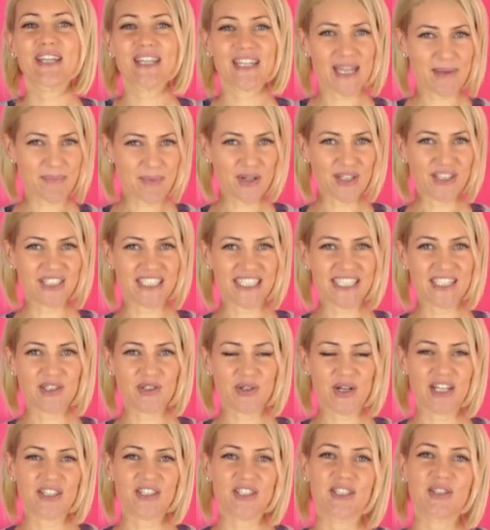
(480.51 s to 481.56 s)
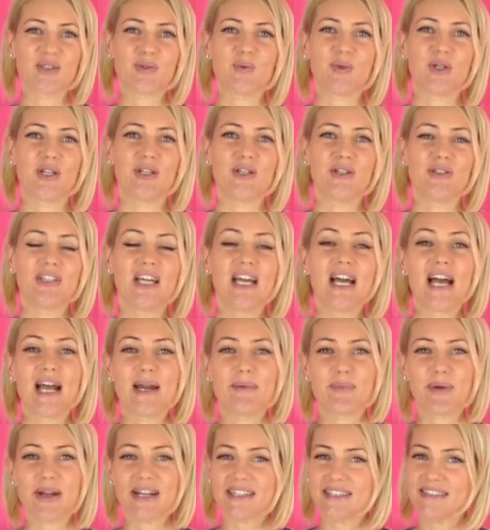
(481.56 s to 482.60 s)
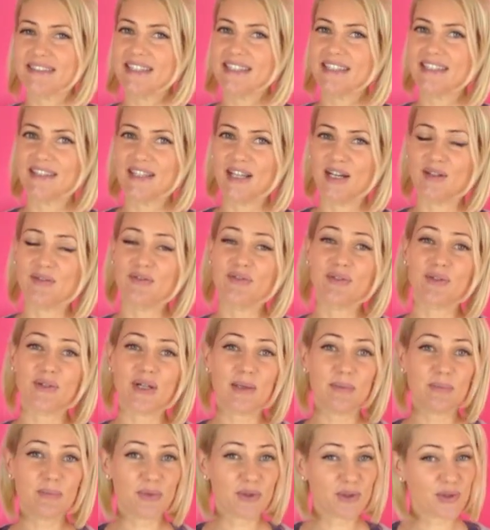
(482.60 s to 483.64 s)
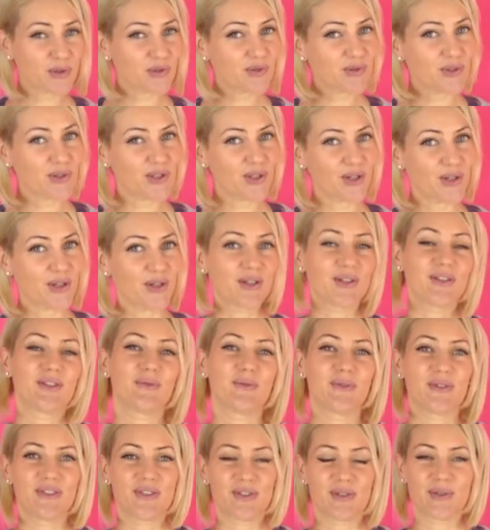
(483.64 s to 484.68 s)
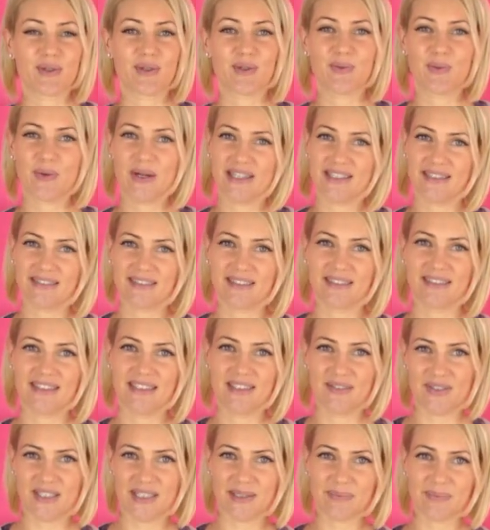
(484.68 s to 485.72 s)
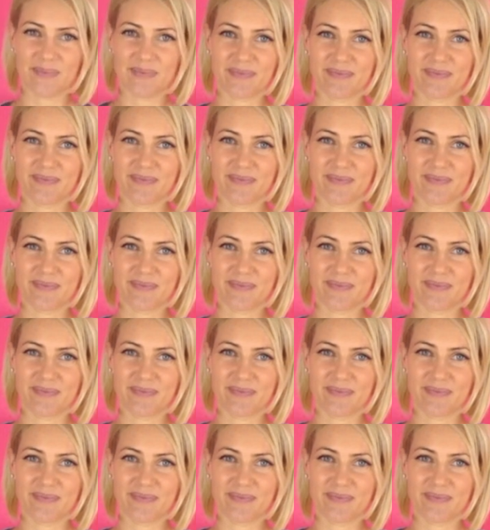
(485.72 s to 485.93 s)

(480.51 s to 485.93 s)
Keep on de-trashing the world and practicing love for our beautiful earth with zero waste living.